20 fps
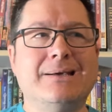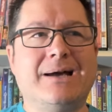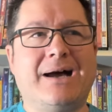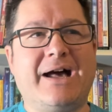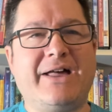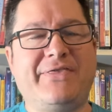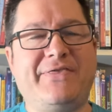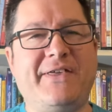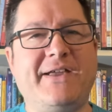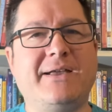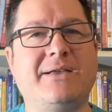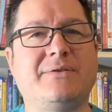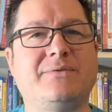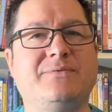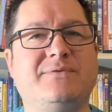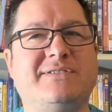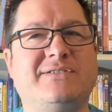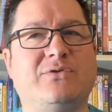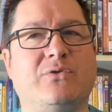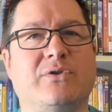I think,
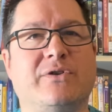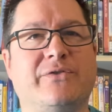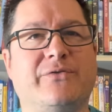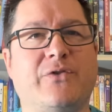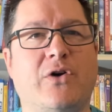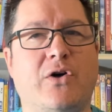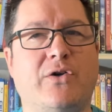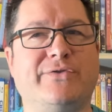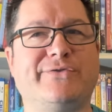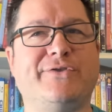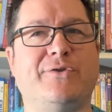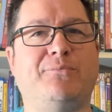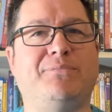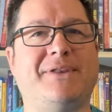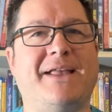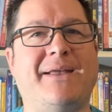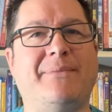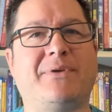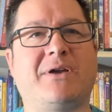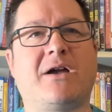sort of also
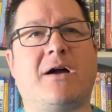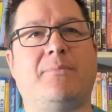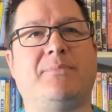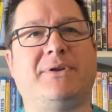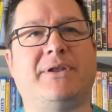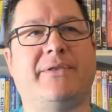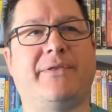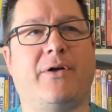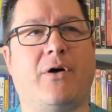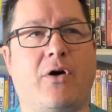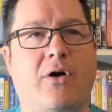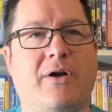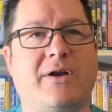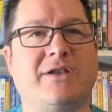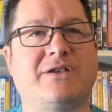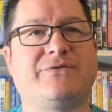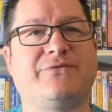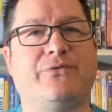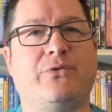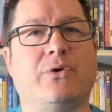blamed a couple of the
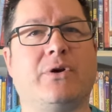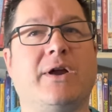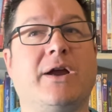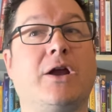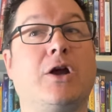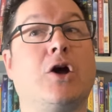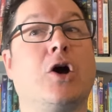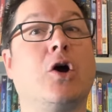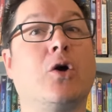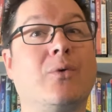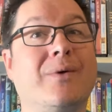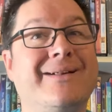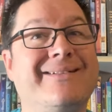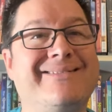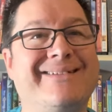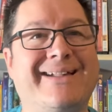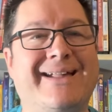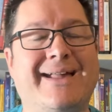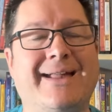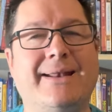artists for
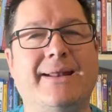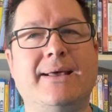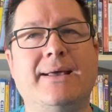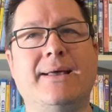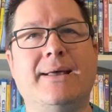encouraging it.